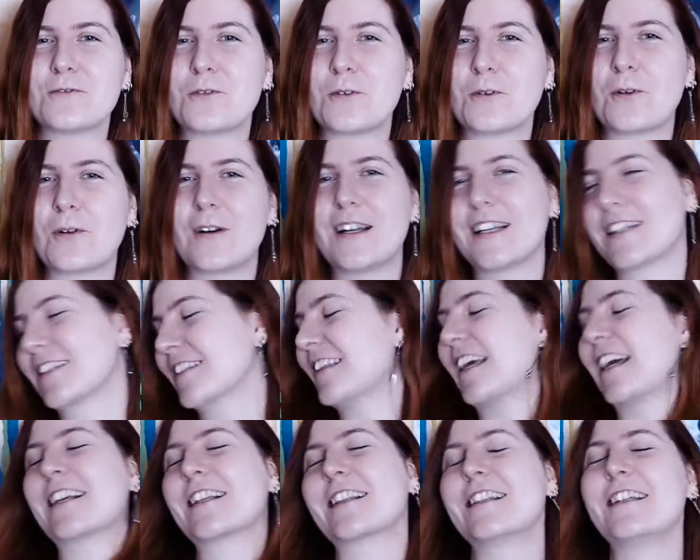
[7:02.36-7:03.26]
for
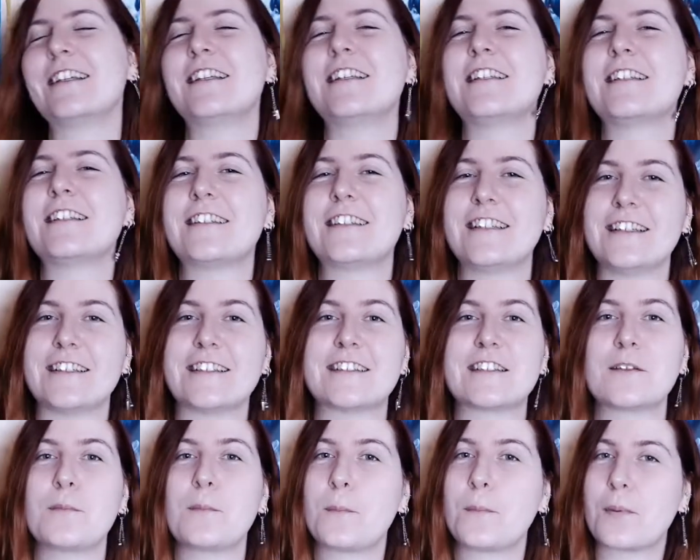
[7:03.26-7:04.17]
exactly
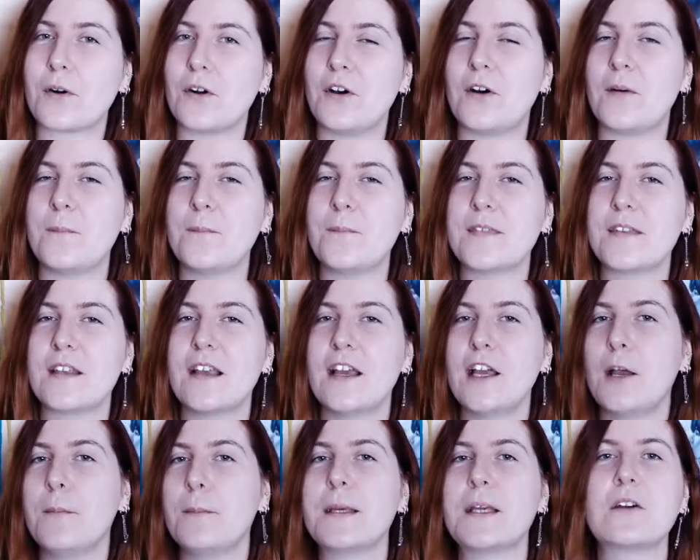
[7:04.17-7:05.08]
this prompt
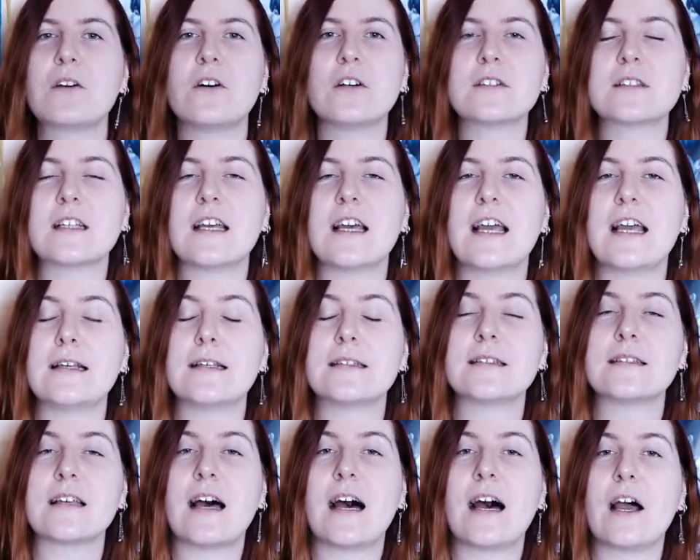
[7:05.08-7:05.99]
because,
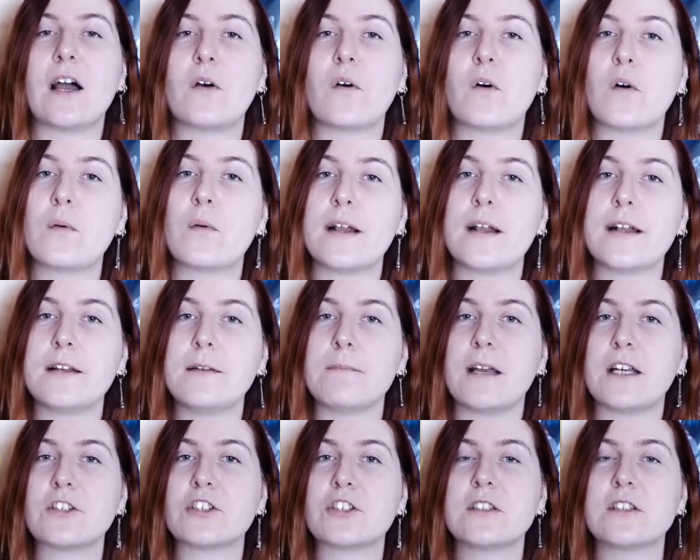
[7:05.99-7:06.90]
as I already
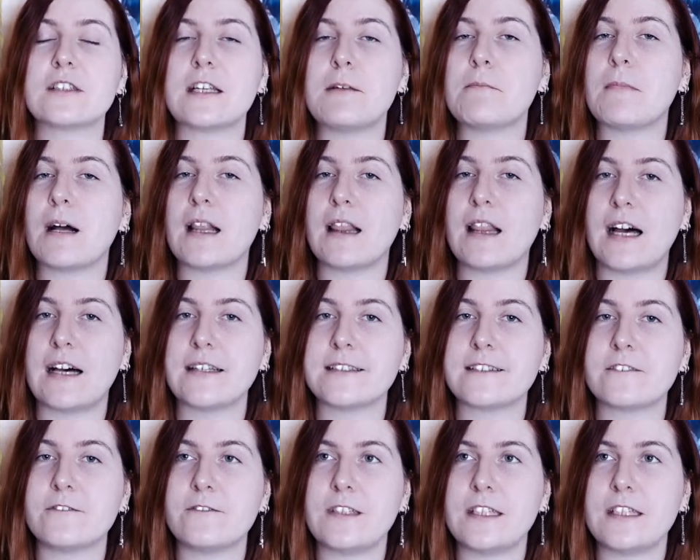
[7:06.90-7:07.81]
mentioned in my
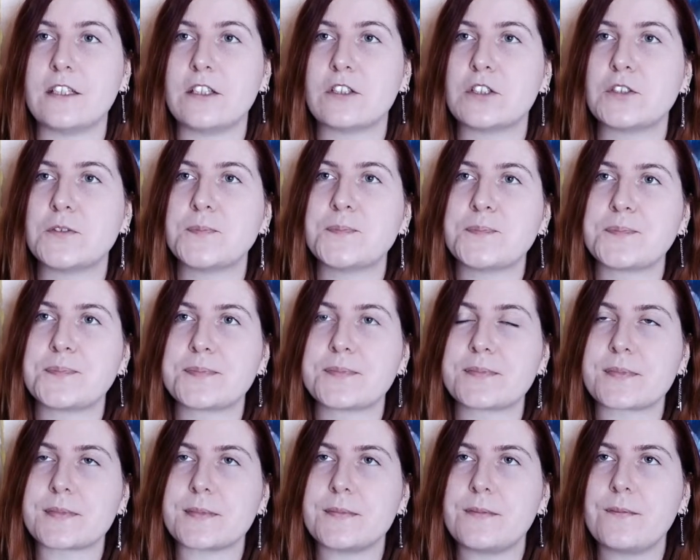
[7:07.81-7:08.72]
last video,
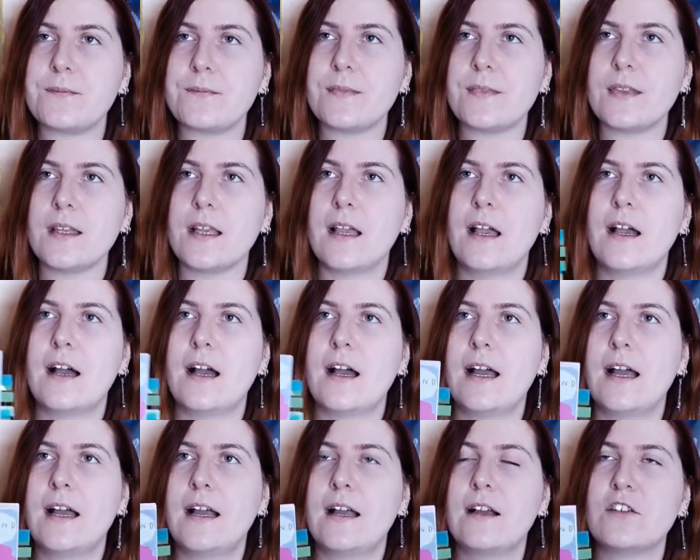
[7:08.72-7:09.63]

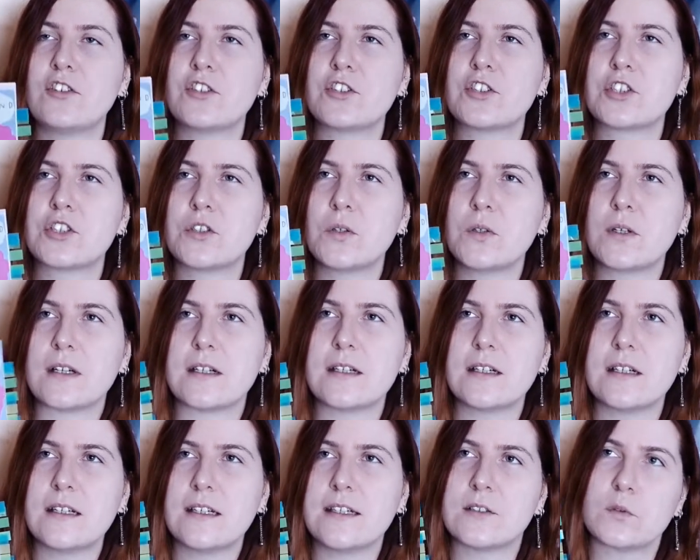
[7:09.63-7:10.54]

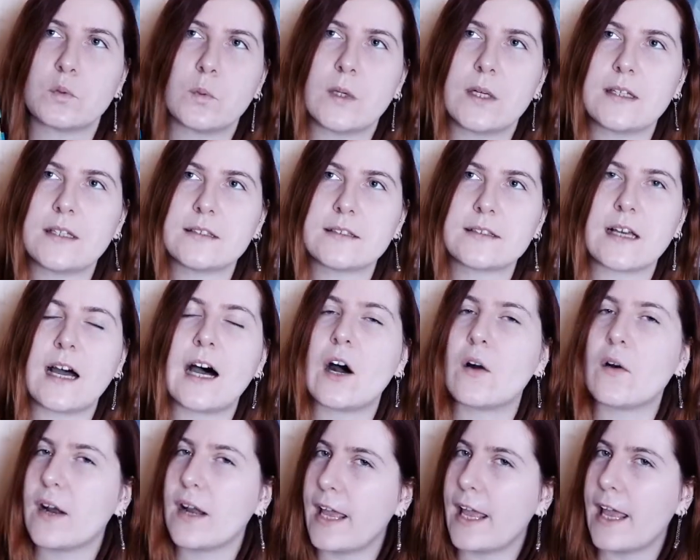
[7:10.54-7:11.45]
Sugar as well as
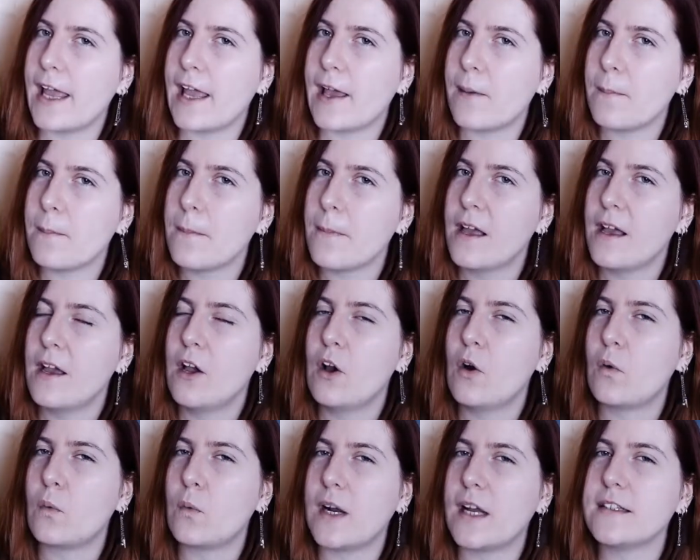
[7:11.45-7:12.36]
RM
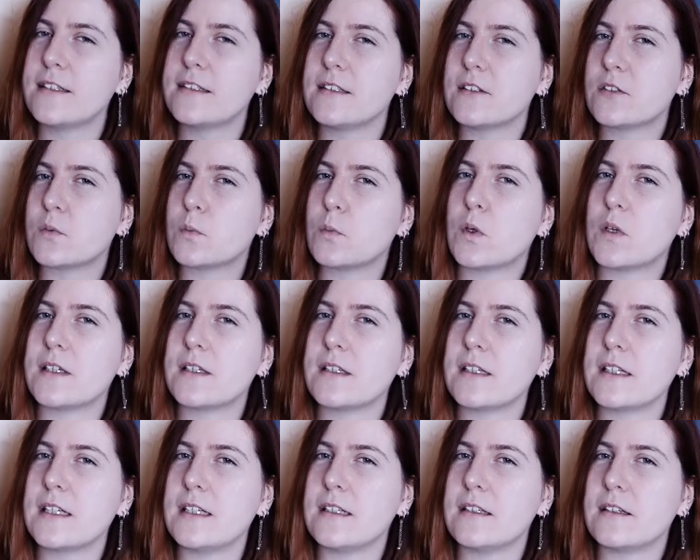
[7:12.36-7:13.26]
read this
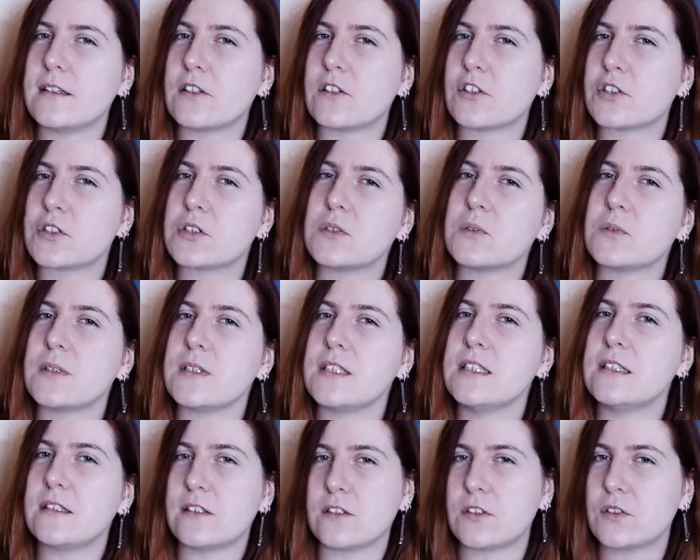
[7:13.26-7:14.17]
one in their show
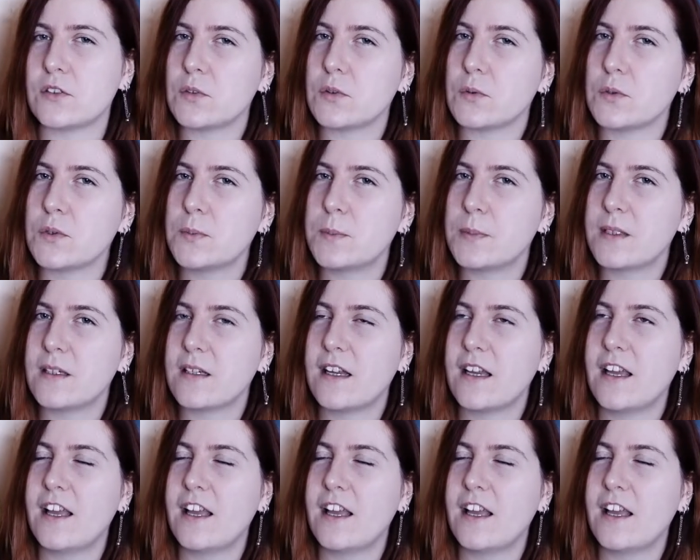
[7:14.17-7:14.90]
In the Soup,